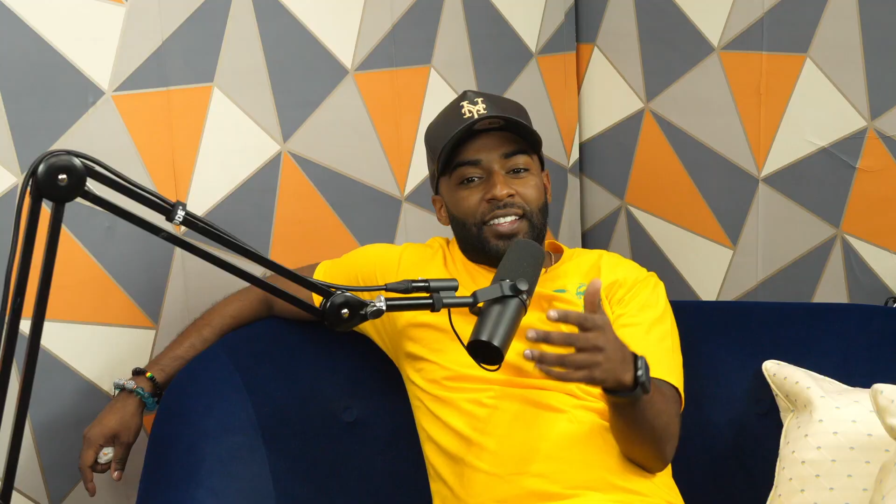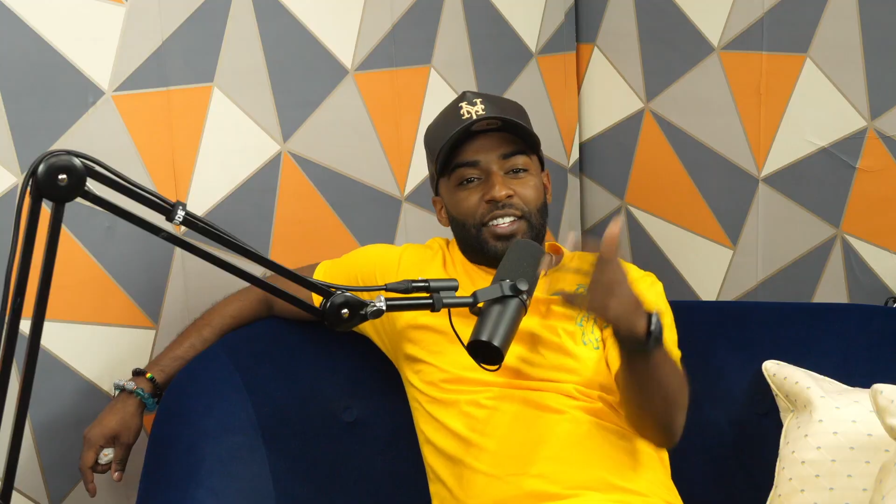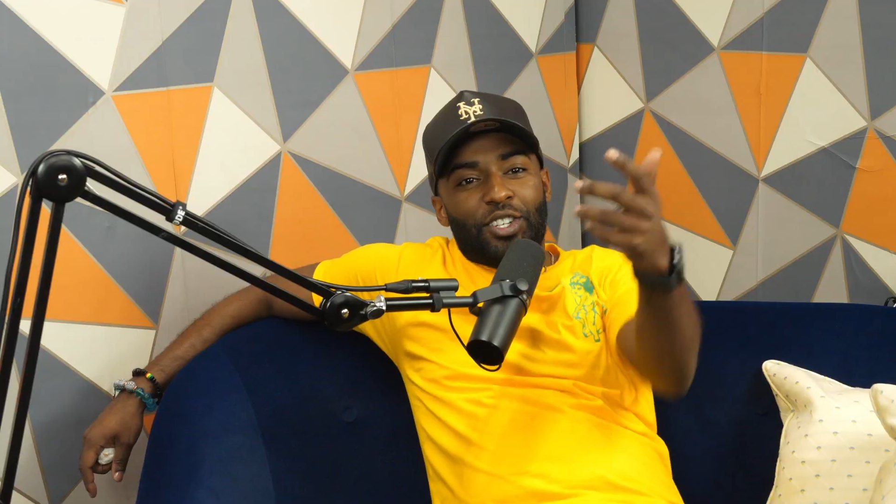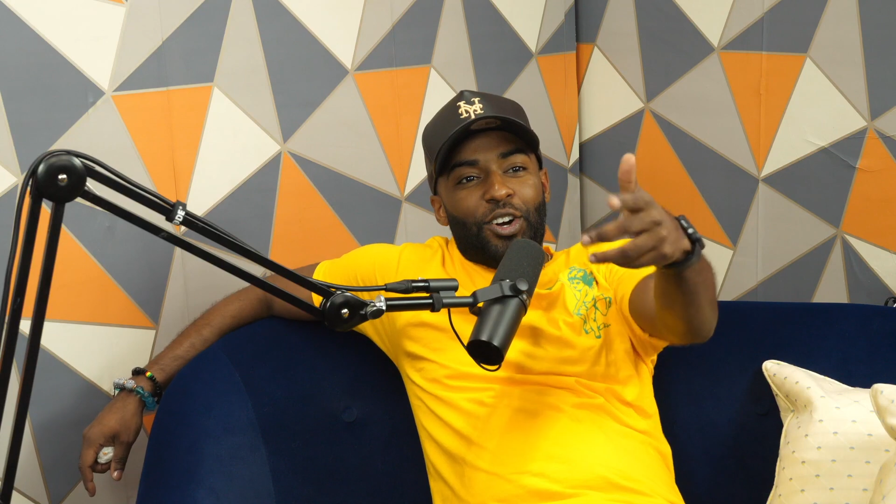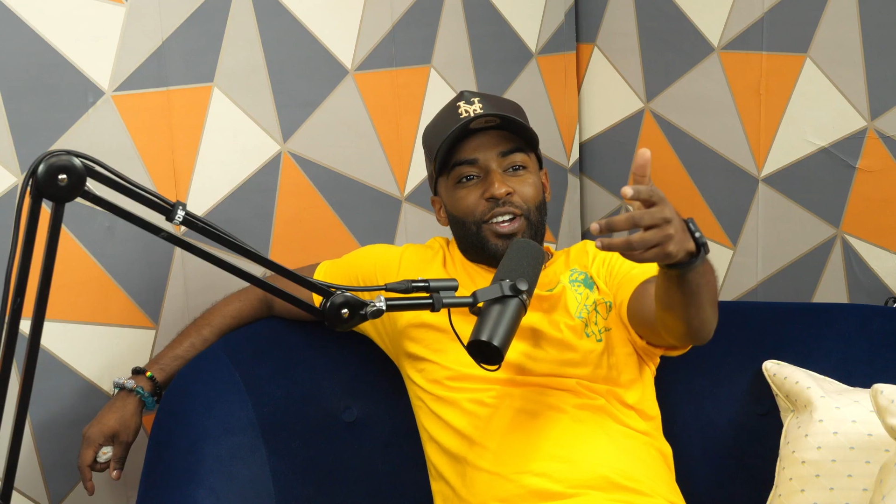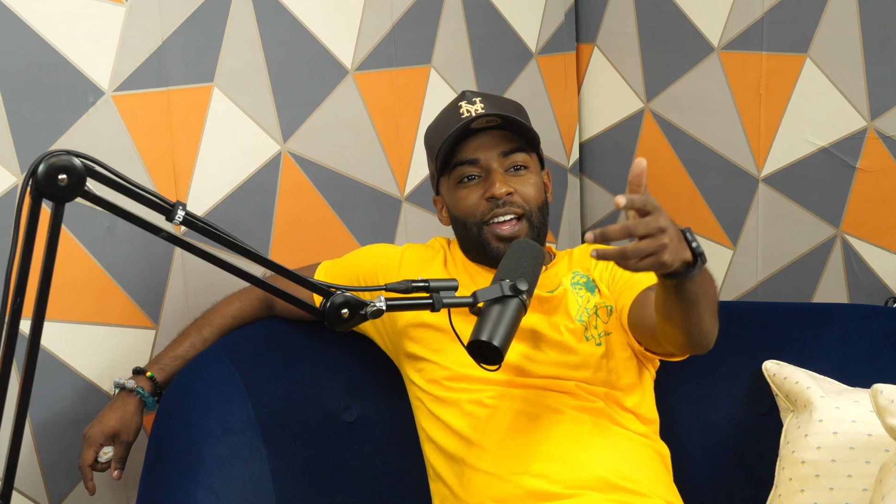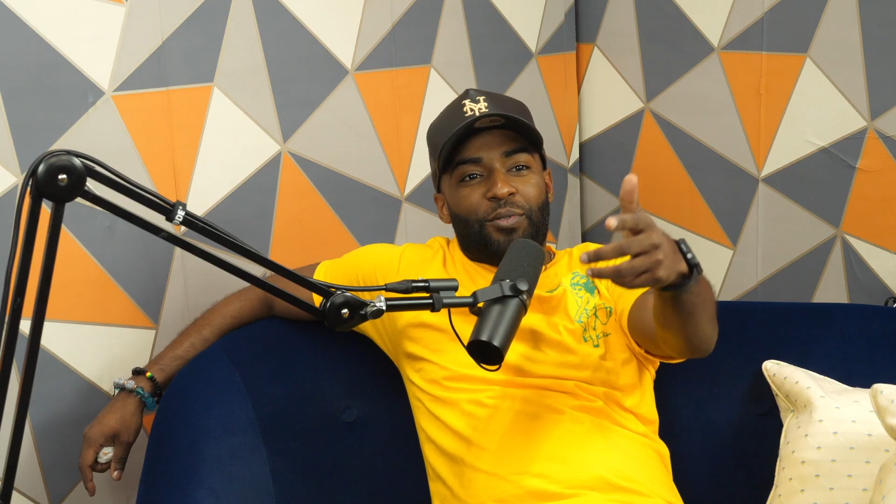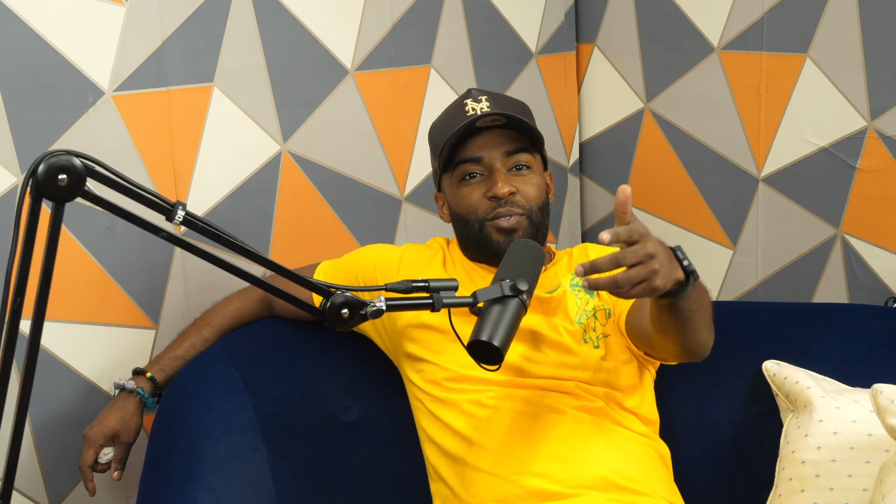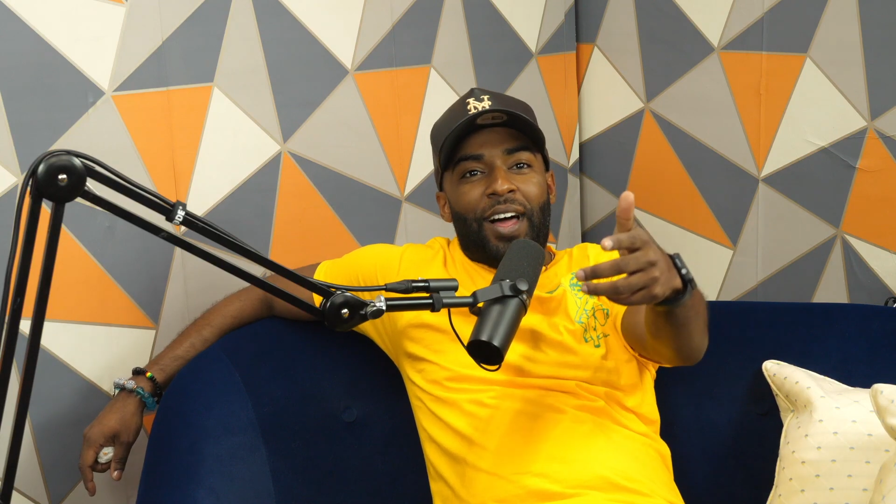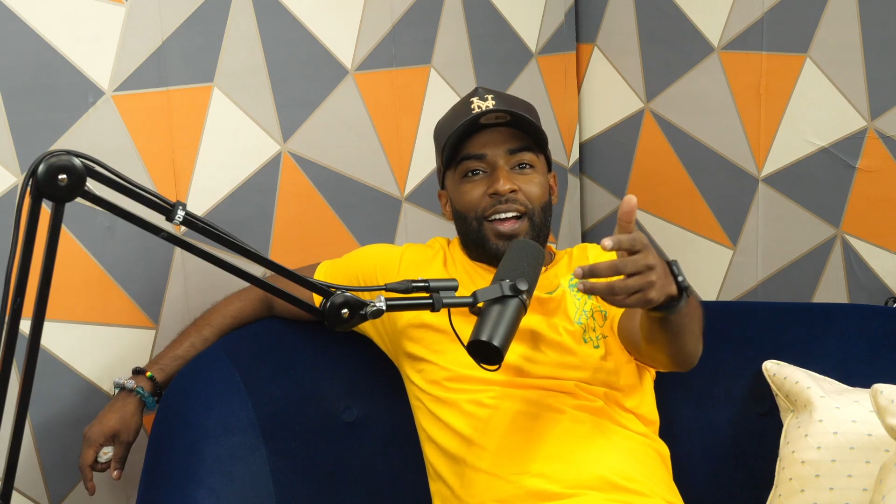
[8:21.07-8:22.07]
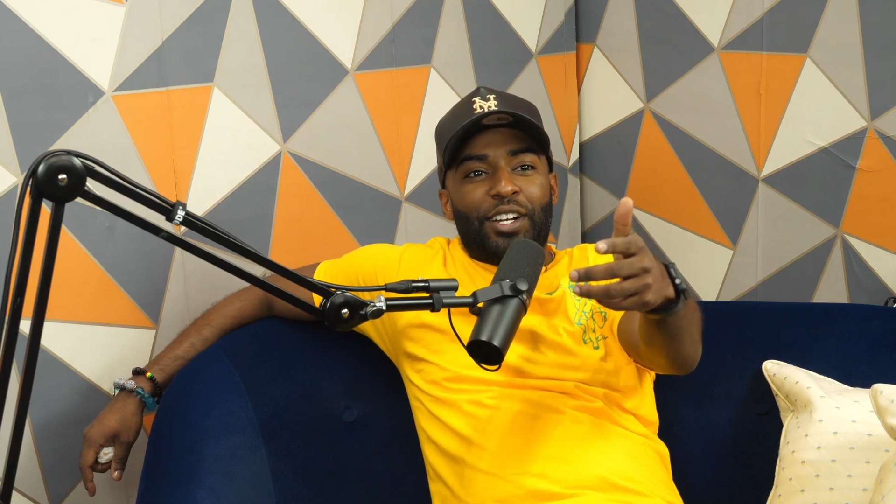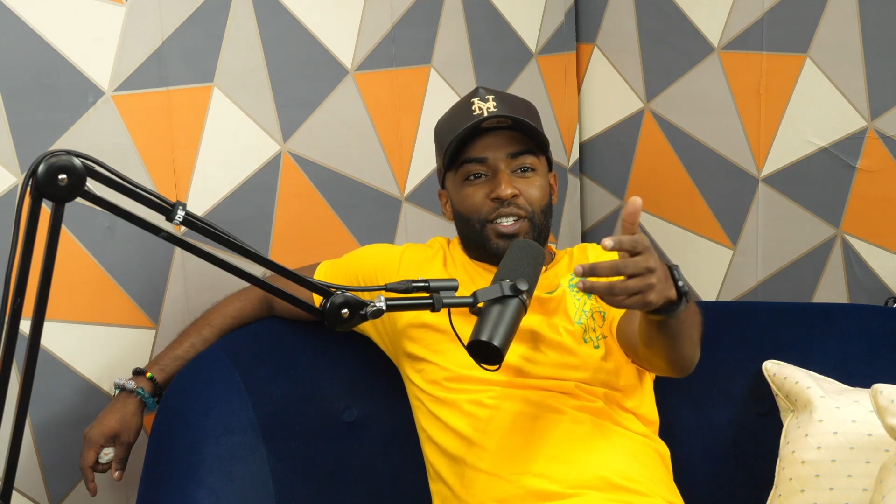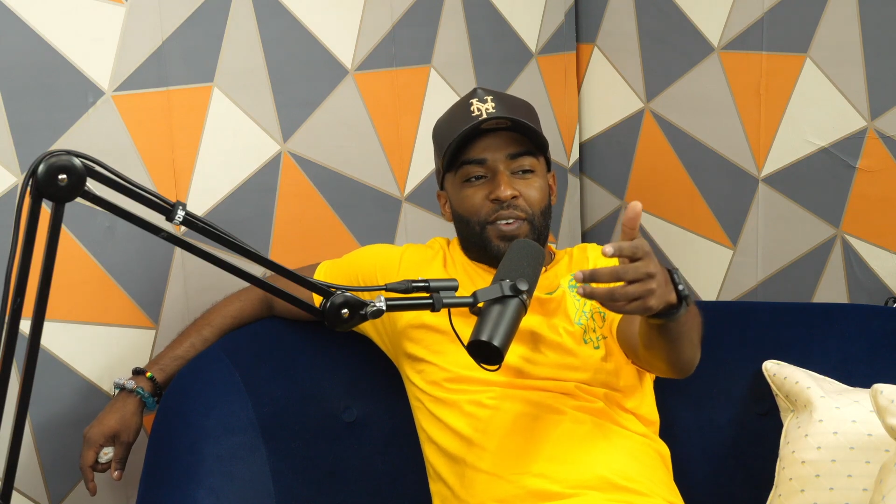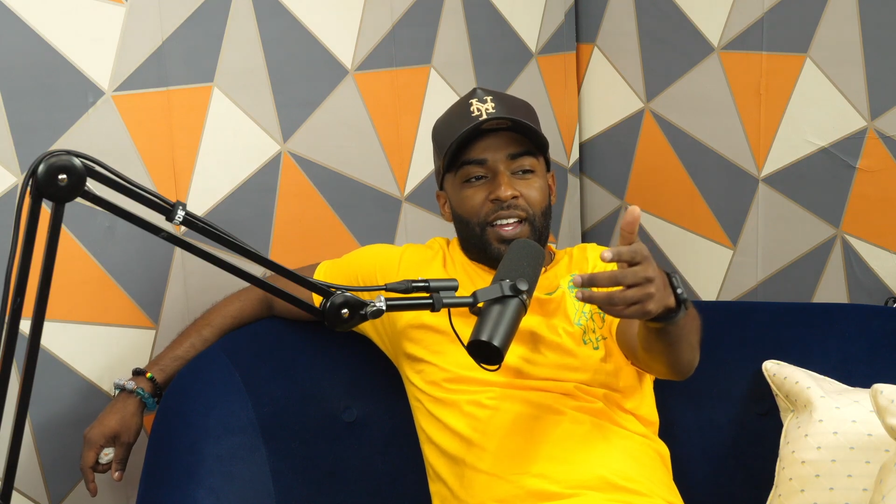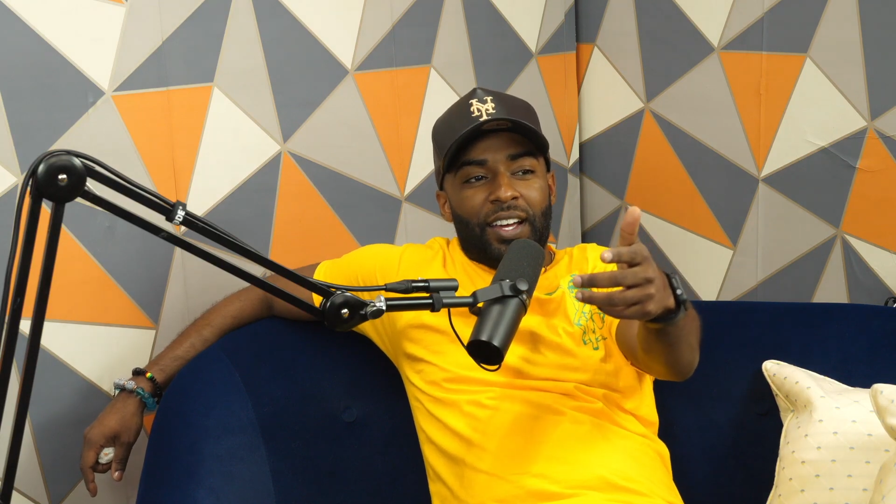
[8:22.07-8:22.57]
they saw like flyers
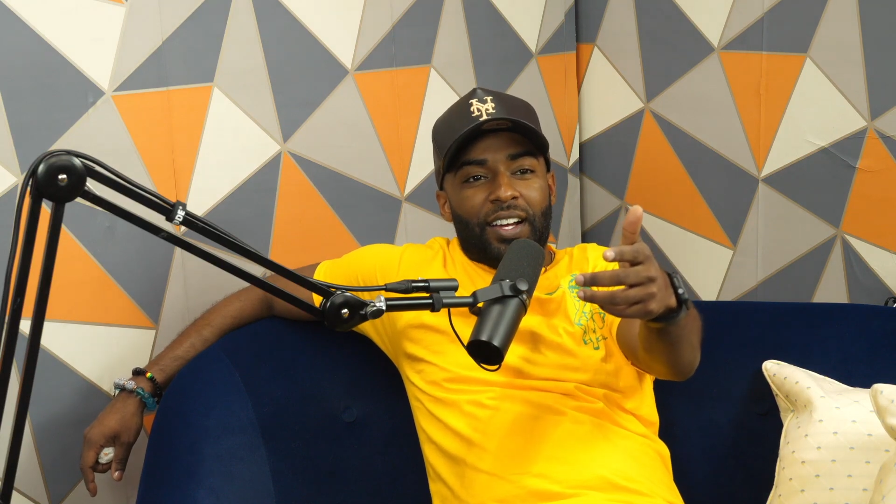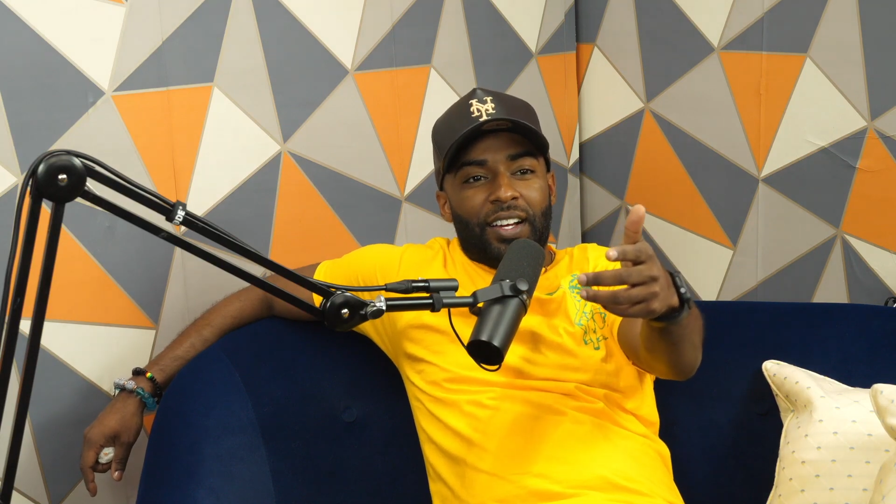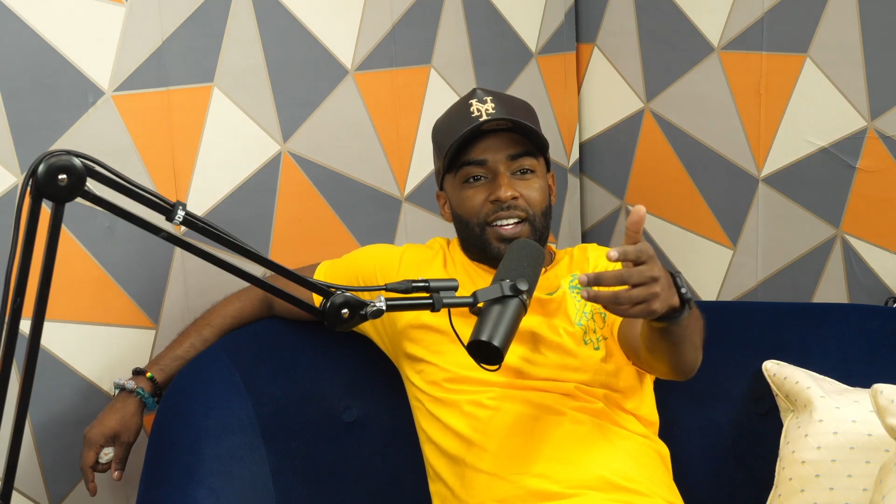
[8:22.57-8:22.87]
for like